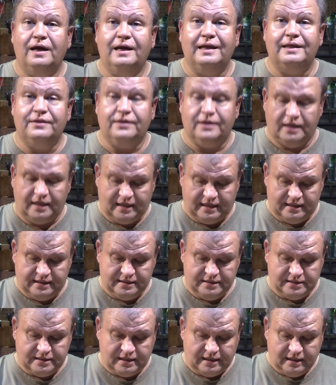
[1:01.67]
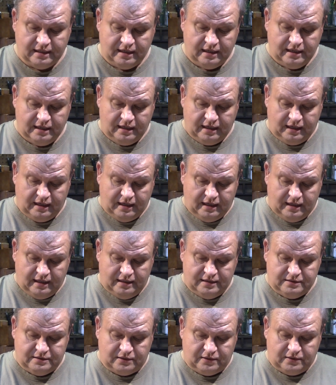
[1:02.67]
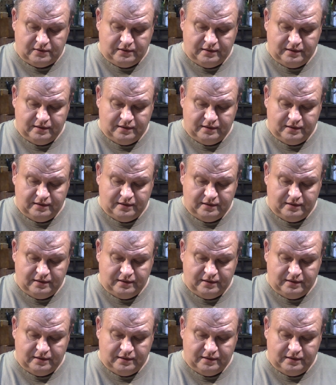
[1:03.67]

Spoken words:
anything I had to say. So